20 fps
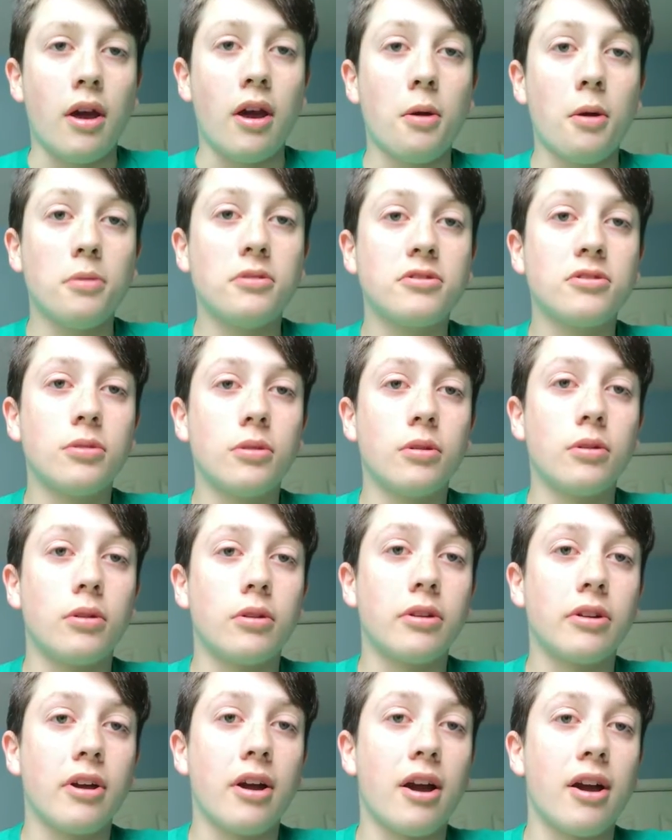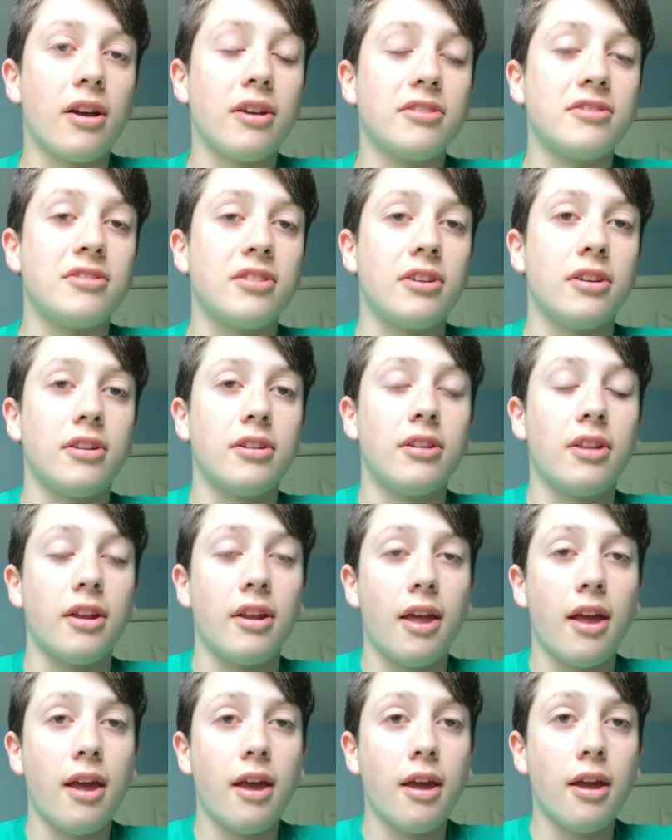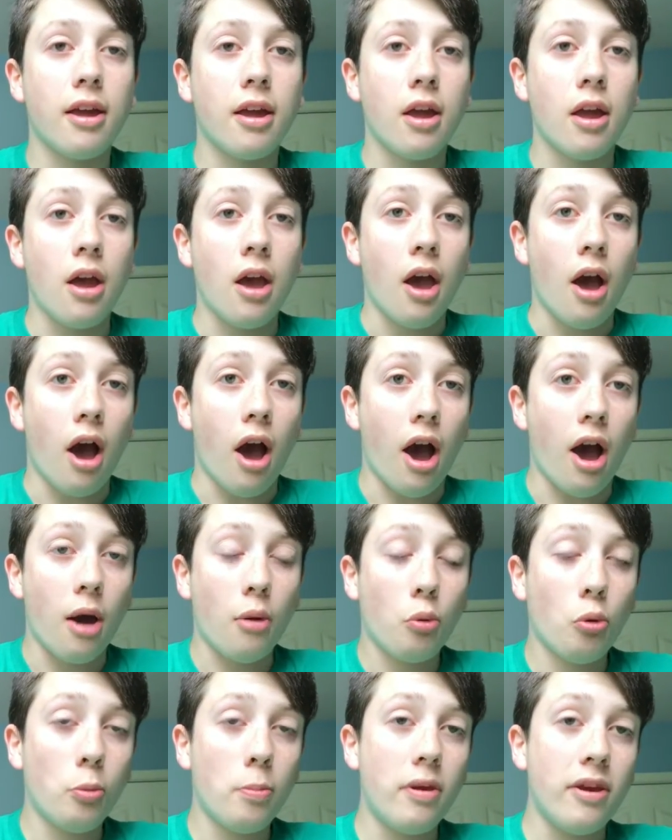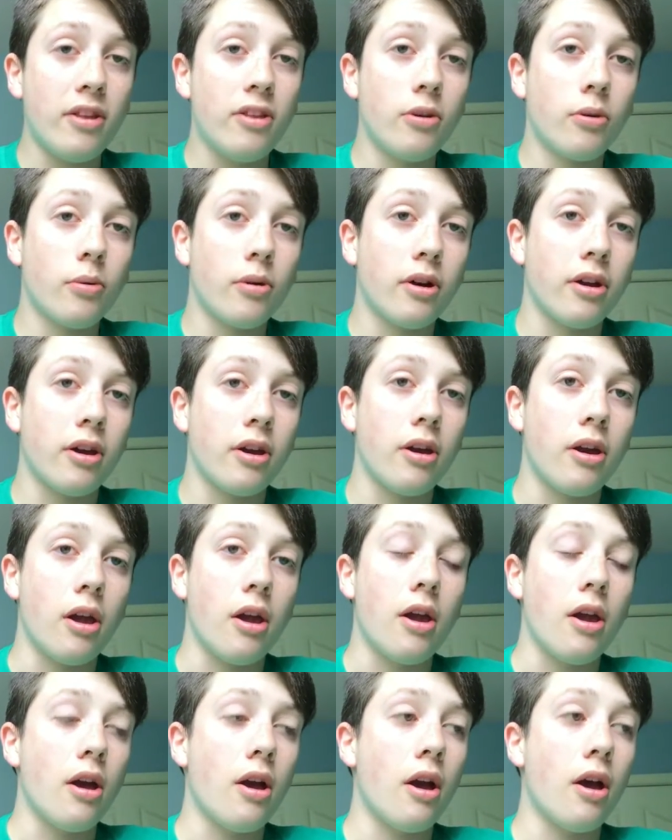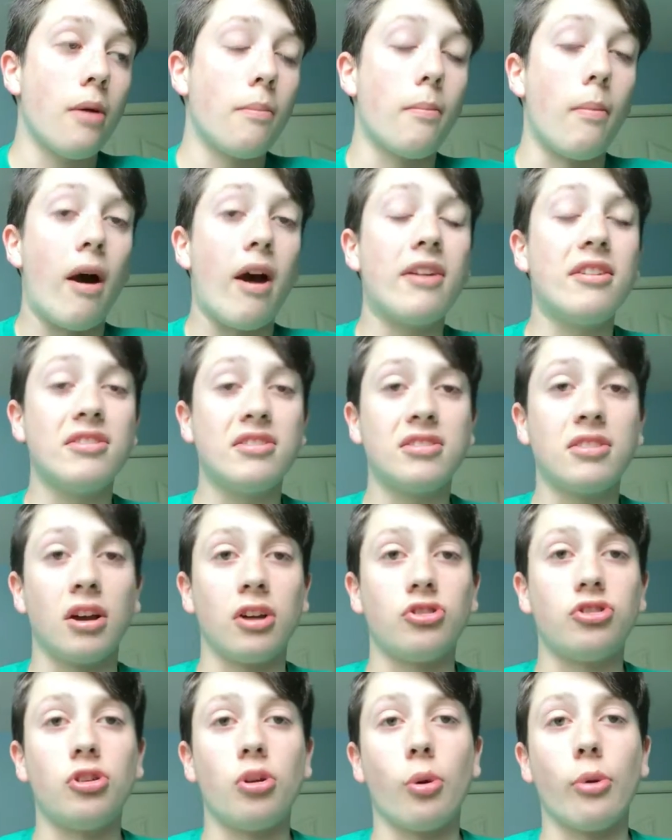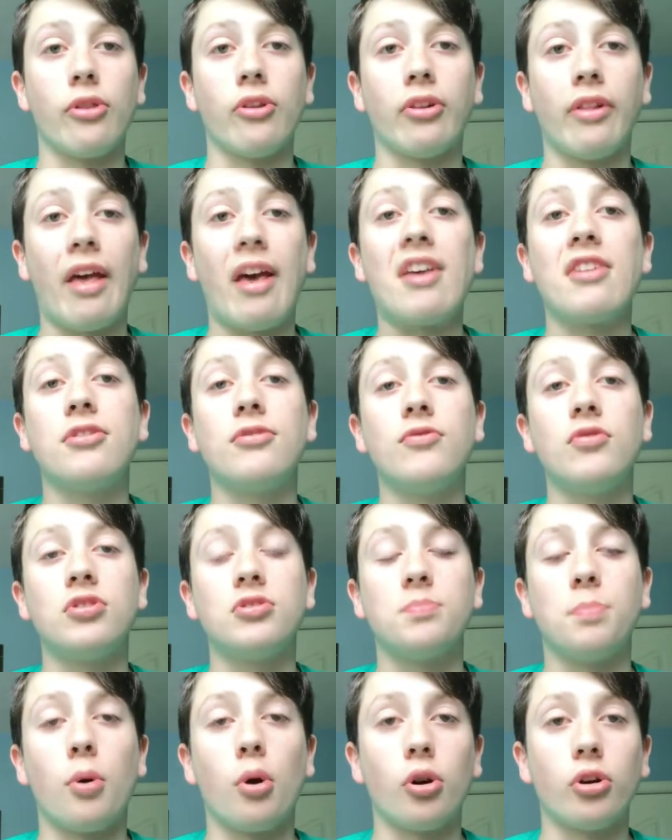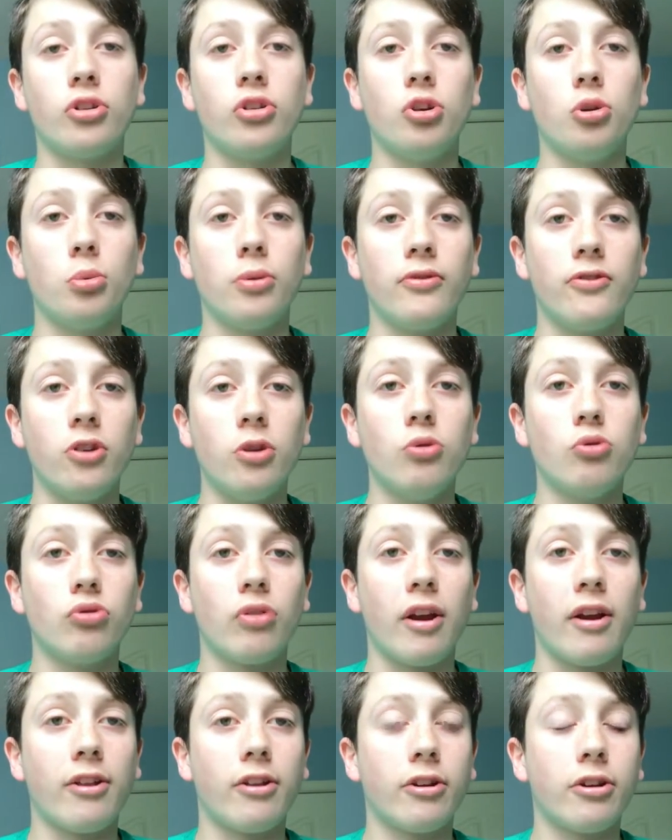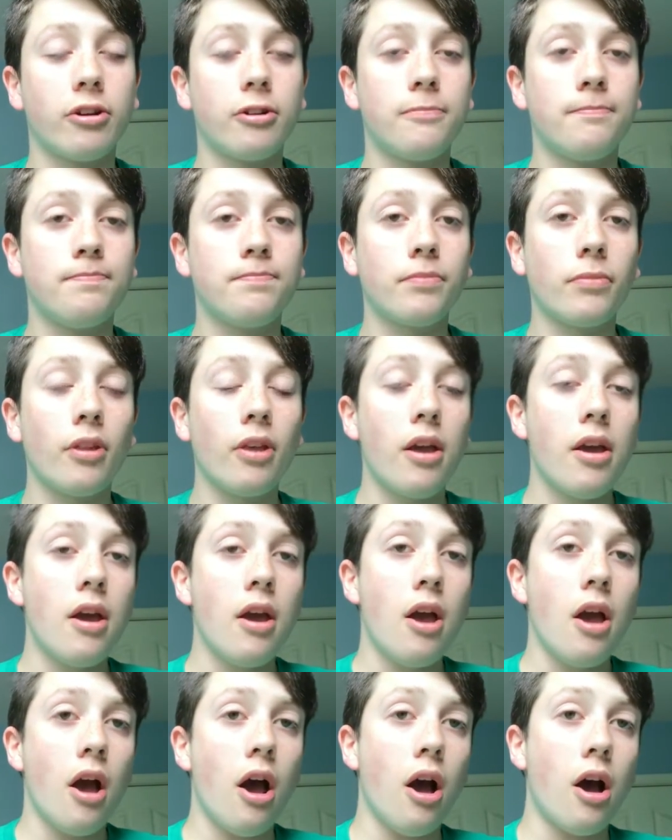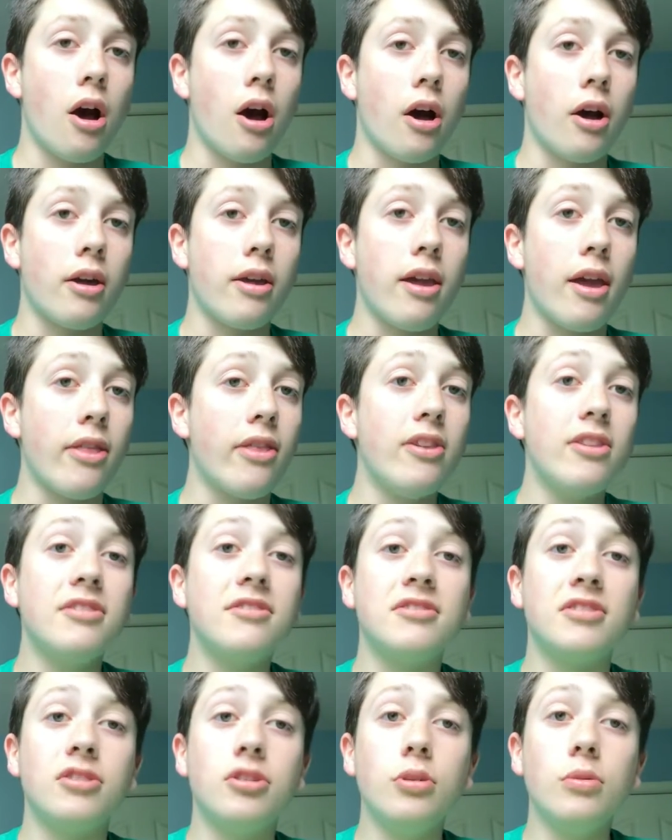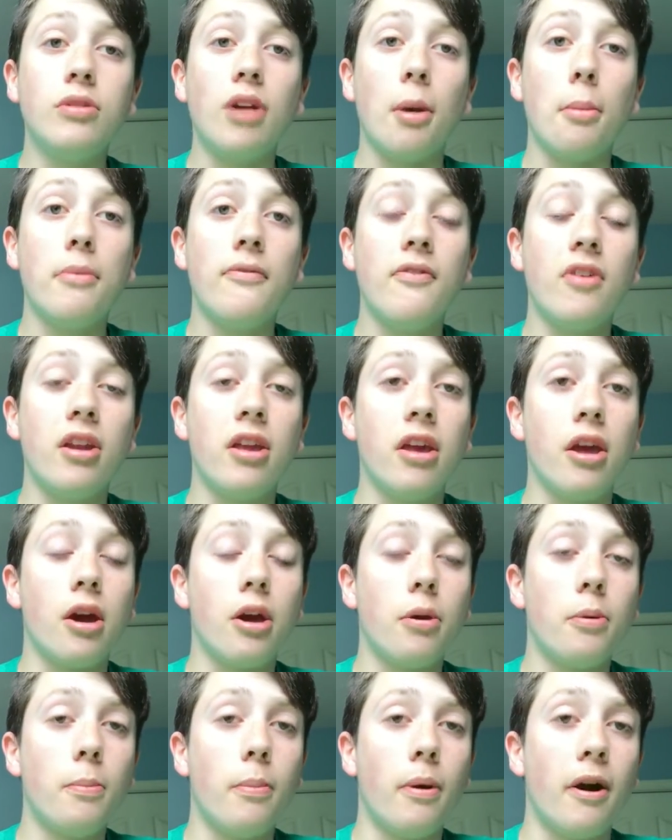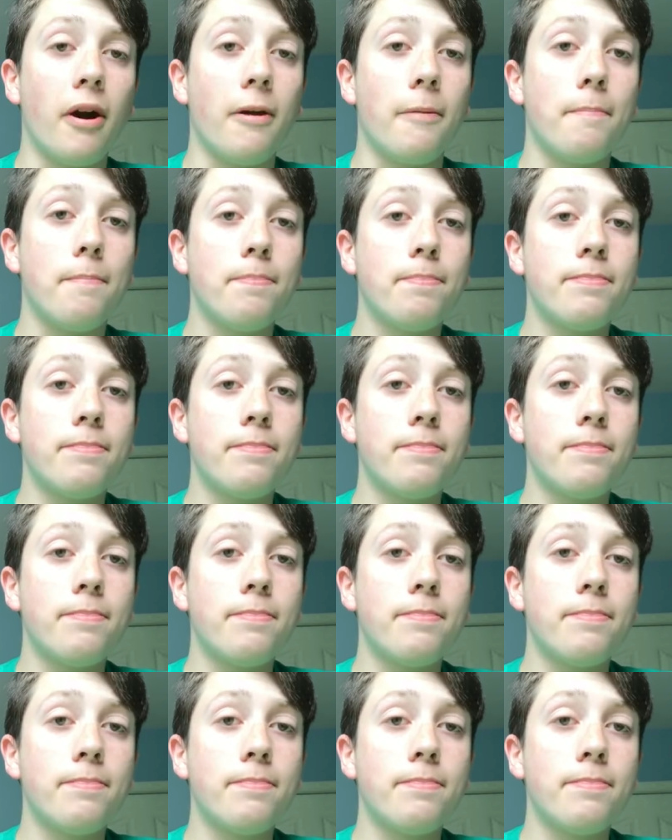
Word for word: Hey, what's going on, guys? And today I will be doing my discussion on The Last of Us Part 2 review trailer. Uh, yeah, this is a new type of video, but